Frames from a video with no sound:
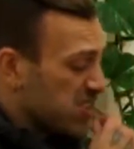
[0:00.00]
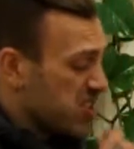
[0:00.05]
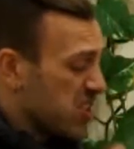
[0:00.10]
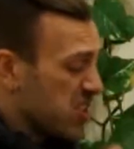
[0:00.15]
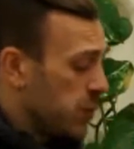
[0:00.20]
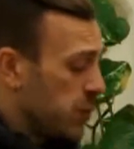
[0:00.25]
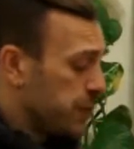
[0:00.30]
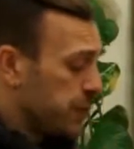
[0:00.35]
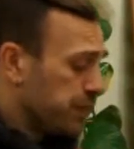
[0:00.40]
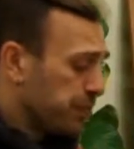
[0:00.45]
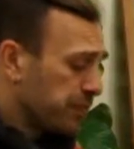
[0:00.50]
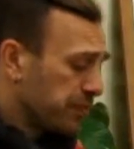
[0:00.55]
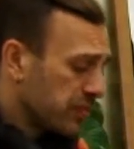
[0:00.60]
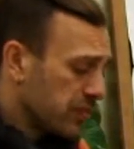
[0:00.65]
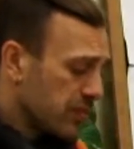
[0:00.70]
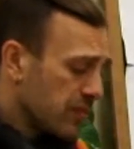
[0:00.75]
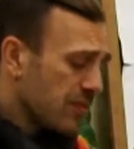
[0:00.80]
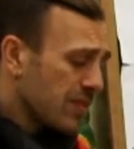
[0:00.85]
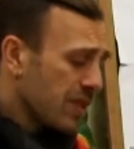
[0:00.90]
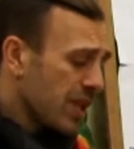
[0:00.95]
So,
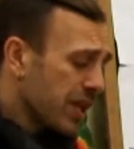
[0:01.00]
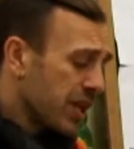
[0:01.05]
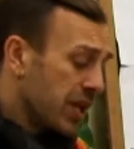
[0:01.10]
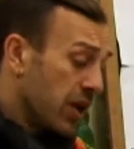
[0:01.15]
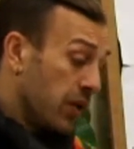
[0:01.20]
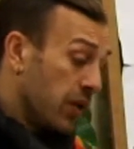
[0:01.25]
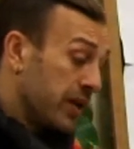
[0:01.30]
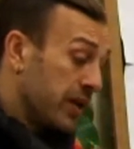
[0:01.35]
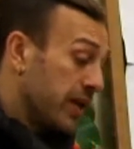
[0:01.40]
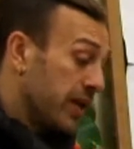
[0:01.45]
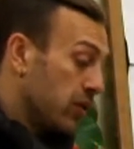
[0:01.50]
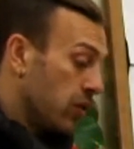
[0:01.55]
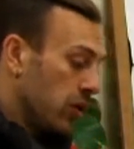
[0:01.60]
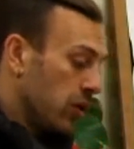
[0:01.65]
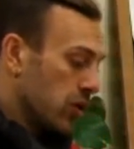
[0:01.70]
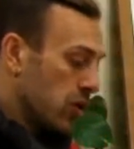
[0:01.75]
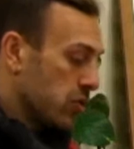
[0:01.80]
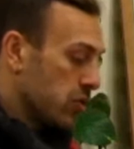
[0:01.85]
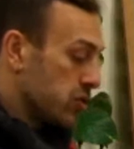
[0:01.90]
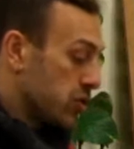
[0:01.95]
and that
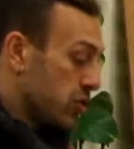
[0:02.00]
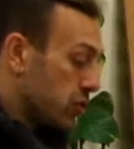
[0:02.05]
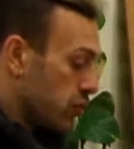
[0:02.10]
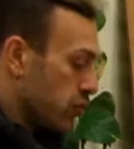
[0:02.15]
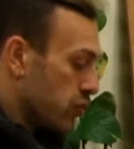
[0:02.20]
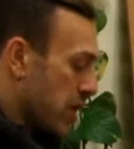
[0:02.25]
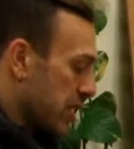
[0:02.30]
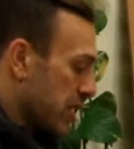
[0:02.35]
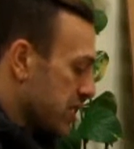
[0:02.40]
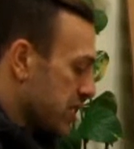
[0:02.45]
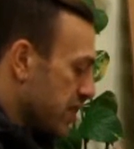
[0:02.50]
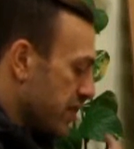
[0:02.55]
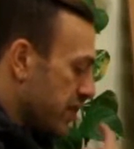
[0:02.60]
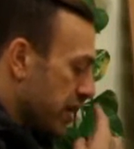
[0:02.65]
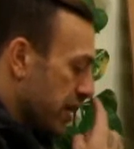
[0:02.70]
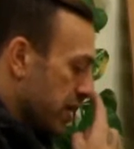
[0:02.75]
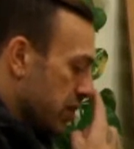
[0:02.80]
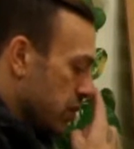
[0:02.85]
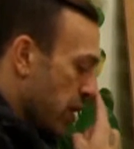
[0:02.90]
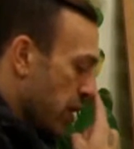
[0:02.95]
all goes to
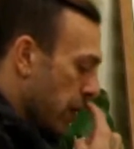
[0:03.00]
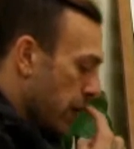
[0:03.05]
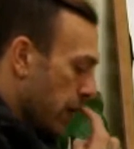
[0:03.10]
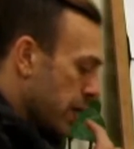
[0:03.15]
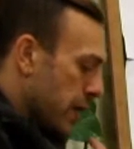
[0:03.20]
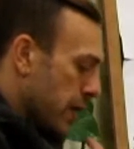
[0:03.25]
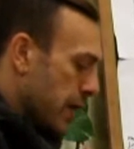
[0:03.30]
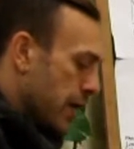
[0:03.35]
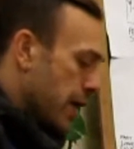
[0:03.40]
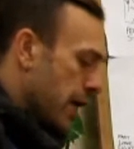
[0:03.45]
relativity as well.